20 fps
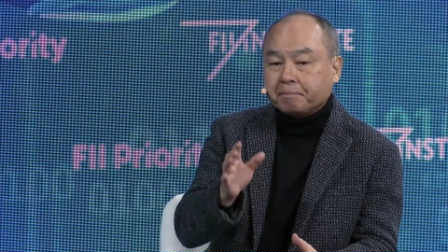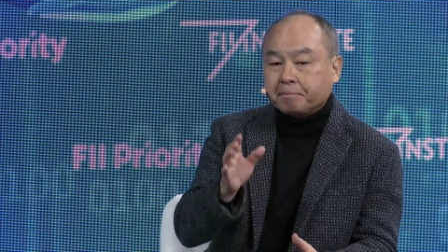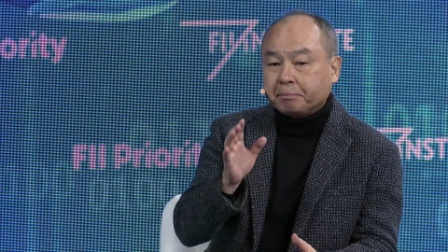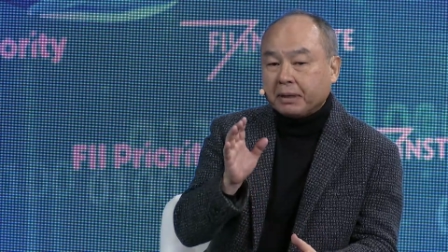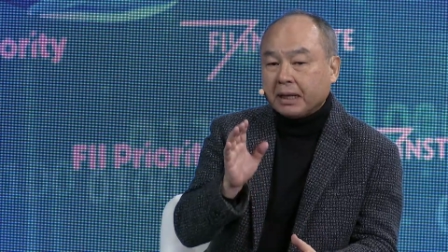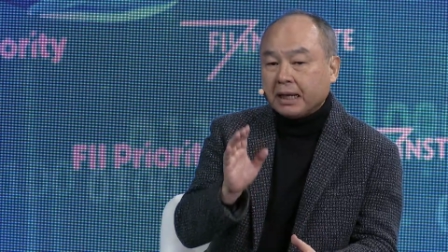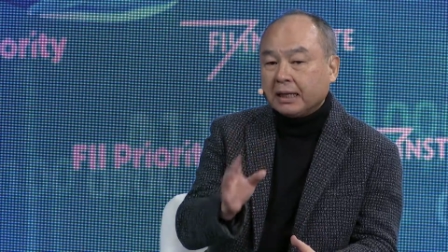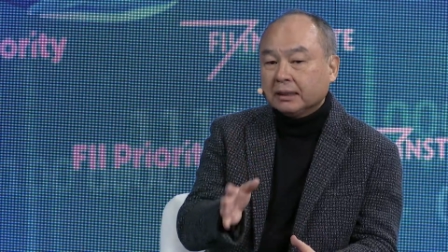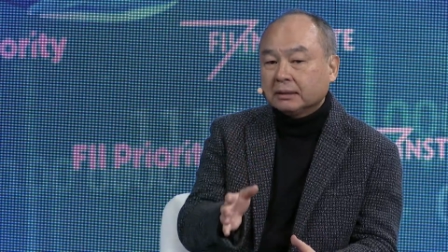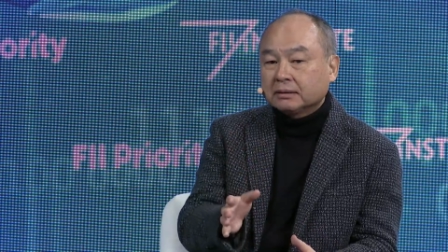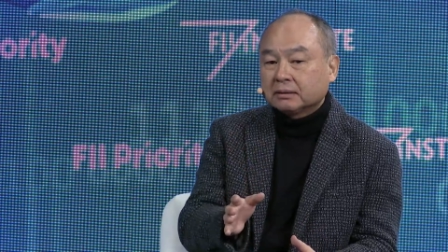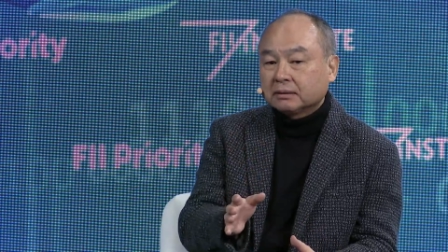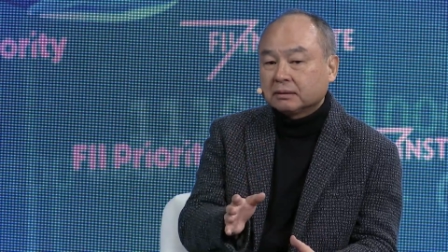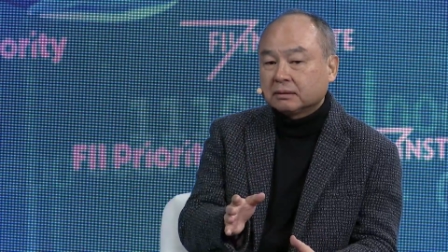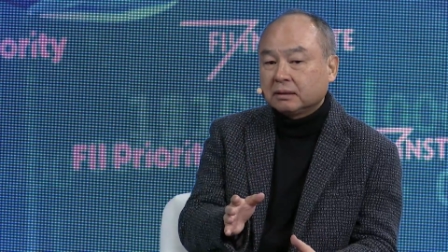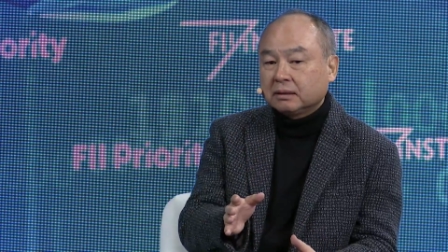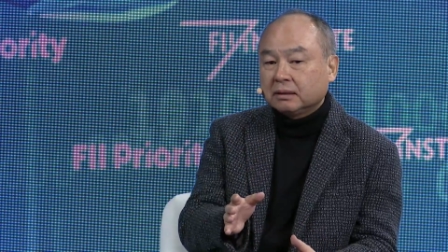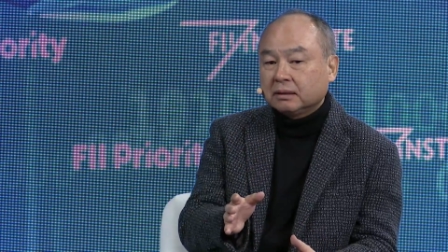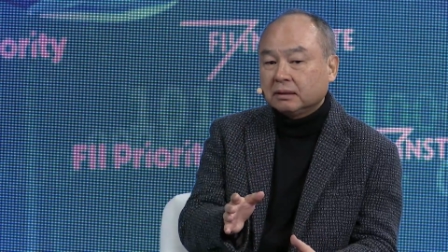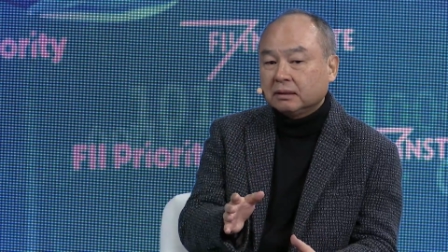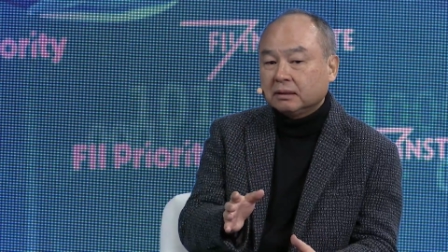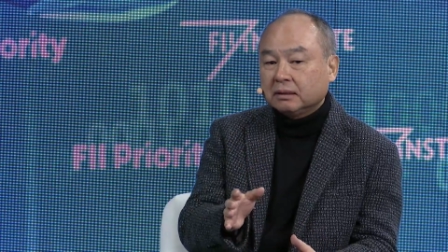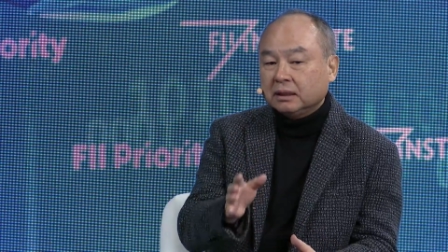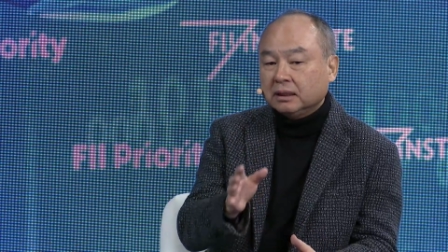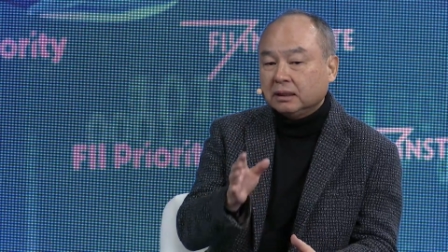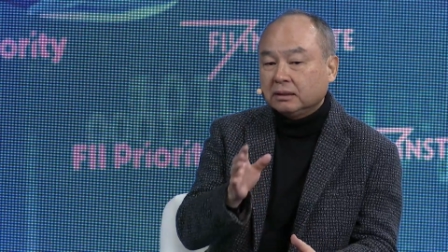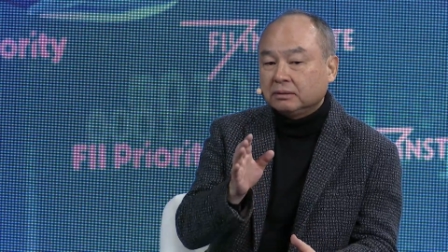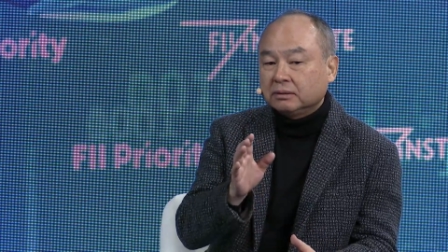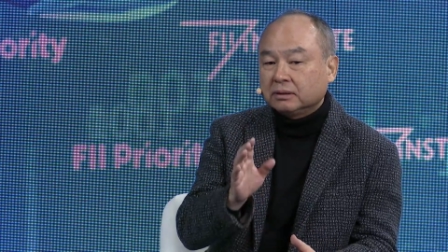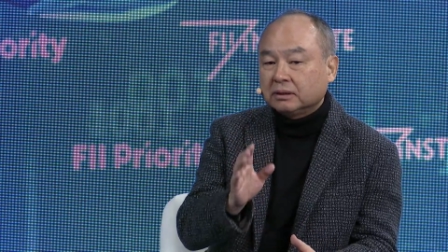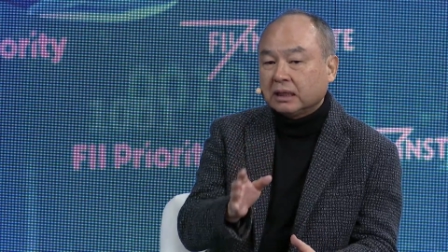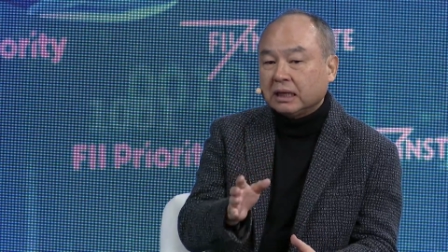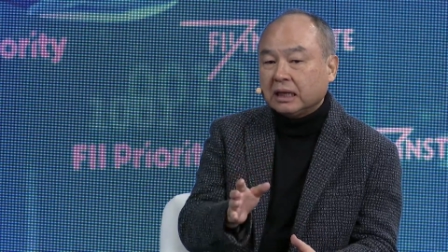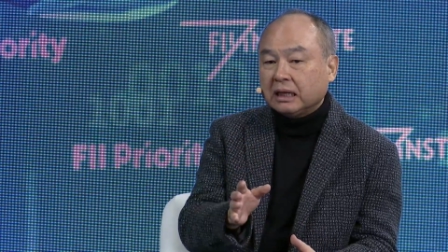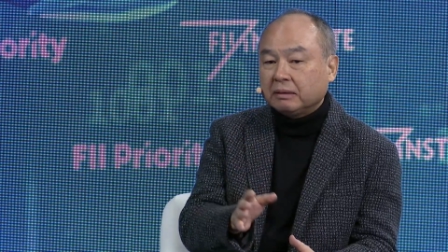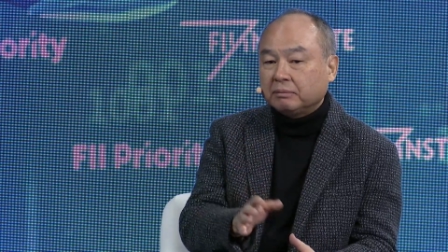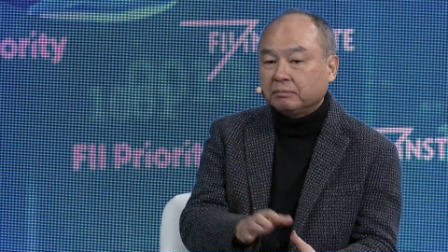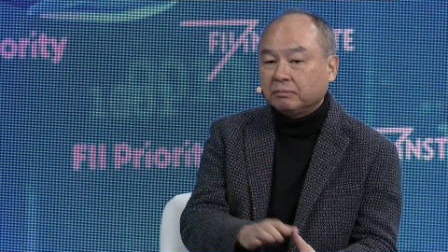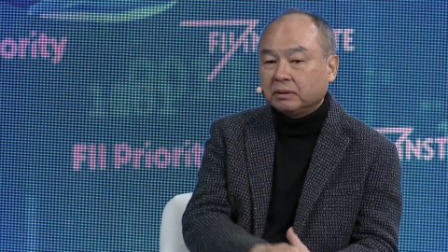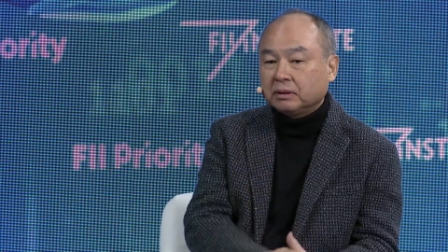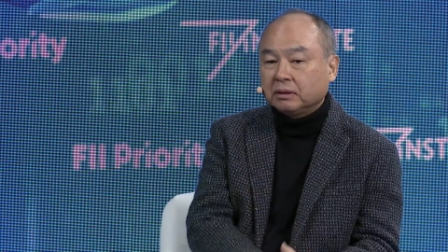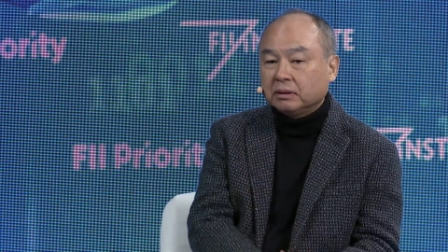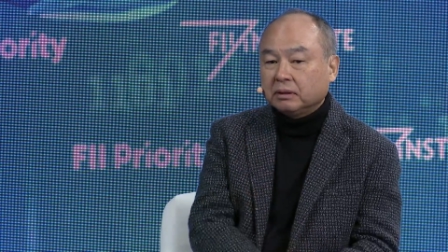passed the exam